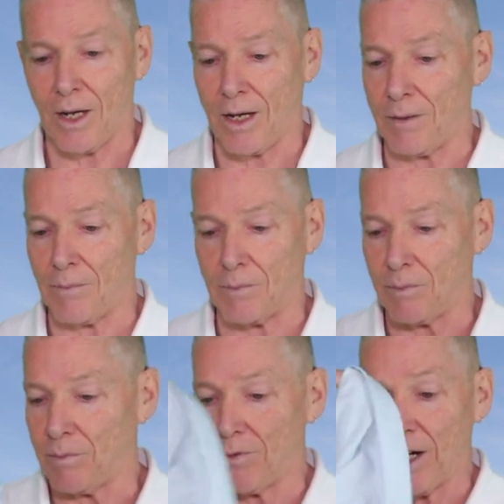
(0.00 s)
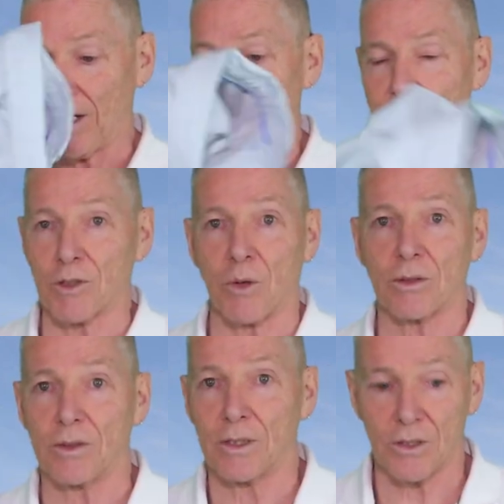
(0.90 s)
um, very
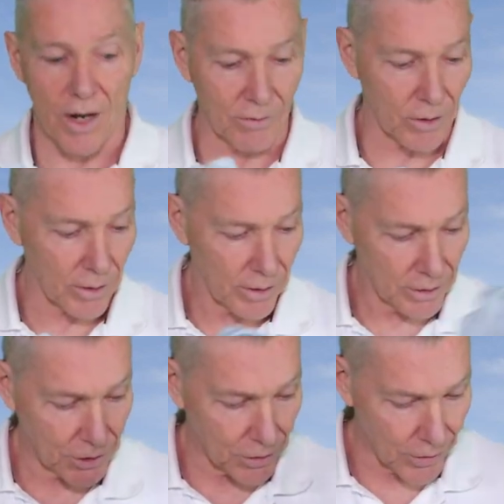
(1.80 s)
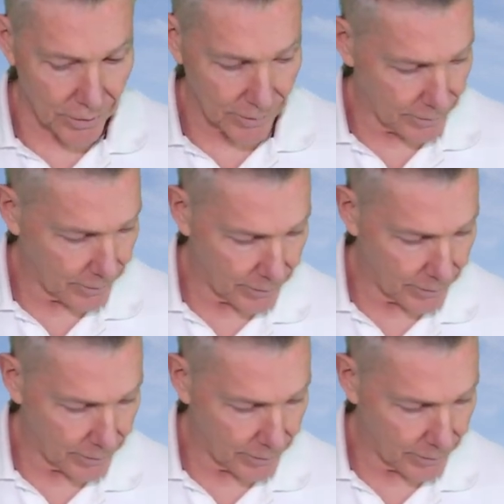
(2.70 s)
comfortable travel shirt.